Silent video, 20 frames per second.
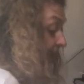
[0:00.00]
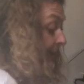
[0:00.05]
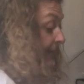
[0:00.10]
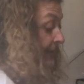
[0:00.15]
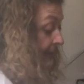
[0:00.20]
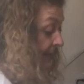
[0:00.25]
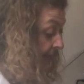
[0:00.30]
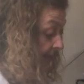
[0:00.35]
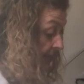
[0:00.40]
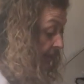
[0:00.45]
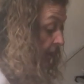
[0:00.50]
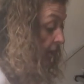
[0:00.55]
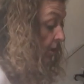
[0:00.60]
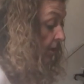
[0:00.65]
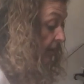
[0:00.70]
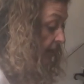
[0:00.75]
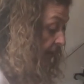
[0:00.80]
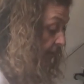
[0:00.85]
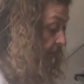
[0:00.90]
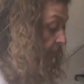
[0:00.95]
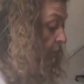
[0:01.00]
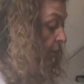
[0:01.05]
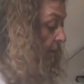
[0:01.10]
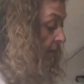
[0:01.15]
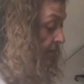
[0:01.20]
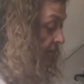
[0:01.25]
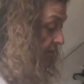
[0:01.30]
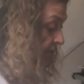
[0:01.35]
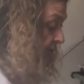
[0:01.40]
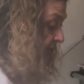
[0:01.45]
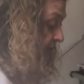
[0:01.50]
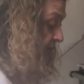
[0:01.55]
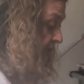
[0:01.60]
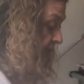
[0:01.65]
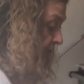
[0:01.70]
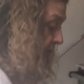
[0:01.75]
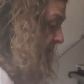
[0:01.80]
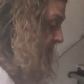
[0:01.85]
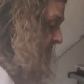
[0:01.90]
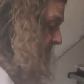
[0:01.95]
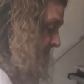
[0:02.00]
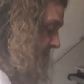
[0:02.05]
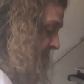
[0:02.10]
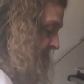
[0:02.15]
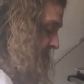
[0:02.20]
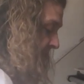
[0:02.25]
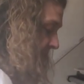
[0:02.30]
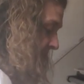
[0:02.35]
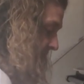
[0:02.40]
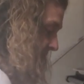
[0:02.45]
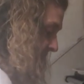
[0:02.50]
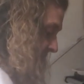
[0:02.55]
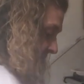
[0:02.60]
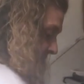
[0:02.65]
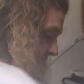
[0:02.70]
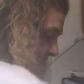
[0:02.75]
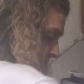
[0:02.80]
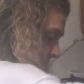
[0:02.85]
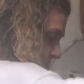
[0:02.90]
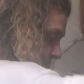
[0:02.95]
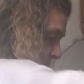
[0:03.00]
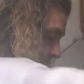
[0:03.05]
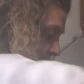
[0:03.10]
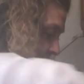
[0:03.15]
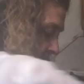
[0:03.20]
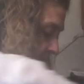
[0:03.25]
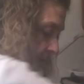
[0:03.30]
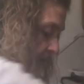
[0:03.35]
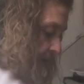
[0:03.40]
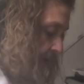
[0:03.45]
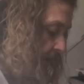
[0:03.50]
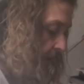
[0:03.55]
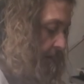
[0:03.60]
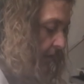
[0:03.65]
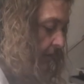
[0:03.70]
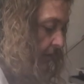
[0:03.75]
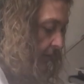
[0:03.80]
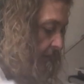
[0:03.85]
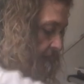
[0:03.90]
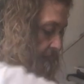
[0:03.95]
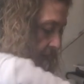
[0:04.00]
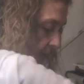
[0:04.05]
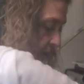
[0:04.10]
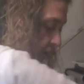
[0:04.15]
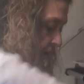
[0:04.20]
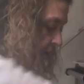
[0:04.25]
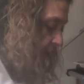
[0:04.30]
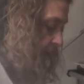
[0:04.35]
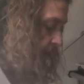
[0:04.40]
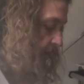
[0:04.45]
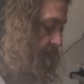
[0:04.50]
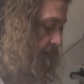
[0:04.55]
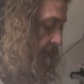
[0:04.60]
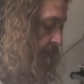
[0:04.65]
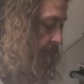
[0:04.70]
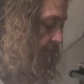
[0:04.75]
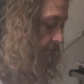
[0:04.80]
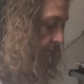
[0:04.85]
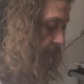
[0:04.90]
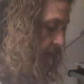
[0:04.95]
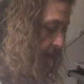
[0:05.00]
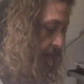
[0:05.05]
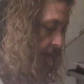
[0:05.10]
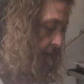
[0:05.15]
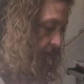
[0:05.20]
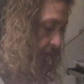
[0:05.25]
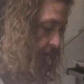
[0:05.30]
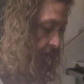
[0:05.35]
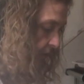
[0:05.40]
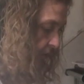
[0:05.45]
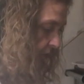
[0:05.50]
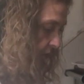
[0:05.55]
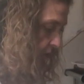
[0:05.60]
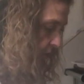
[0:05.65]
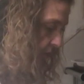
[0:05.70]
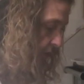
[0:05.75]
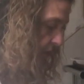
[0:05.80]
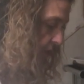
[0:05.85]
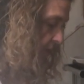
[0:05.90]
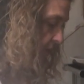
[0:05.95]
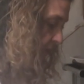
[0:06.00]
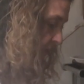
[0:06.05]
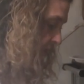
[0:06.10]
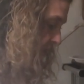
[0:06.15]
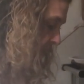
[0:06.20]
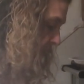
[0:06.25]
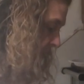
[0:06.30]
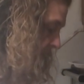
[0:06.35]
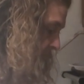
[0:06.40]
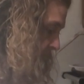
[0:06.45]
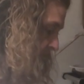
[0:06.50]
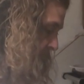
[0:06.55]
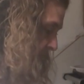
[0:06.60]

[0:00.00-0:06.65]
this is looking wonderful. Look, oh, and it just smells so good.